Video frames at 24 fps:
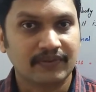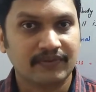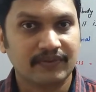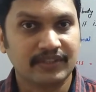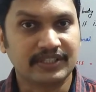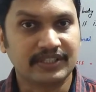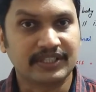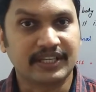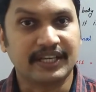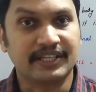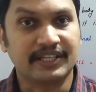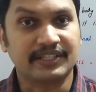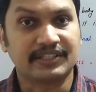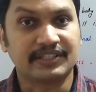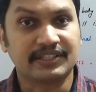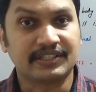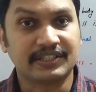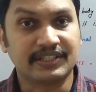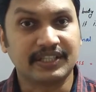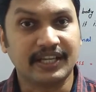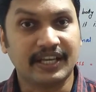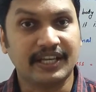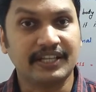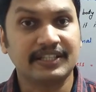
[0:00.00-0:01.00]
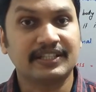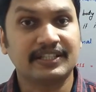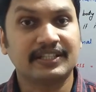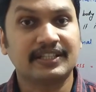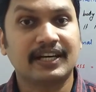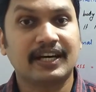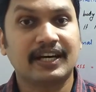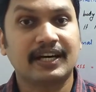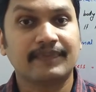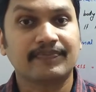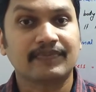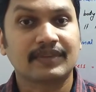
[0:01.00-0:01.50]
which can change
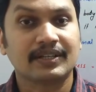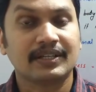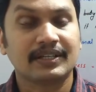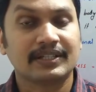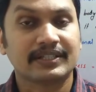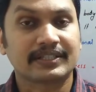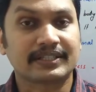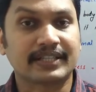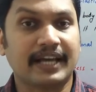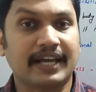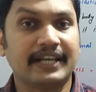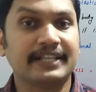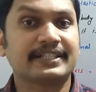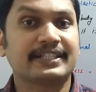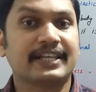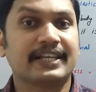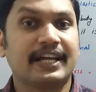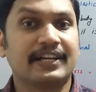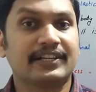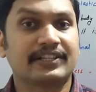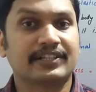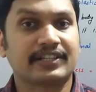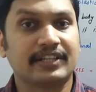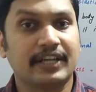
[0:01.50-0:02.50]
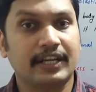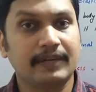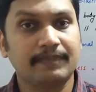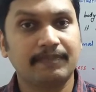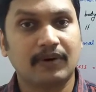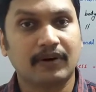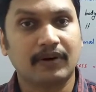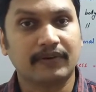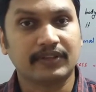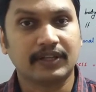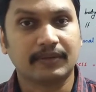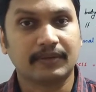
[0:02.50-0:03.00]
the size and
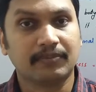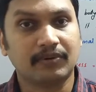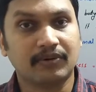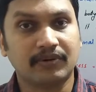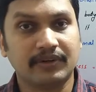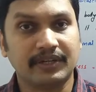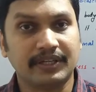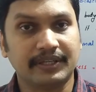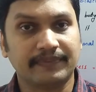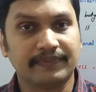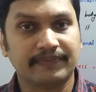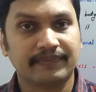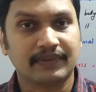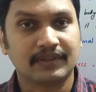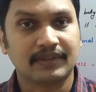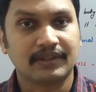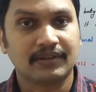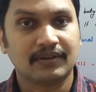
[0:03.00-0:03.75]
shape of the body,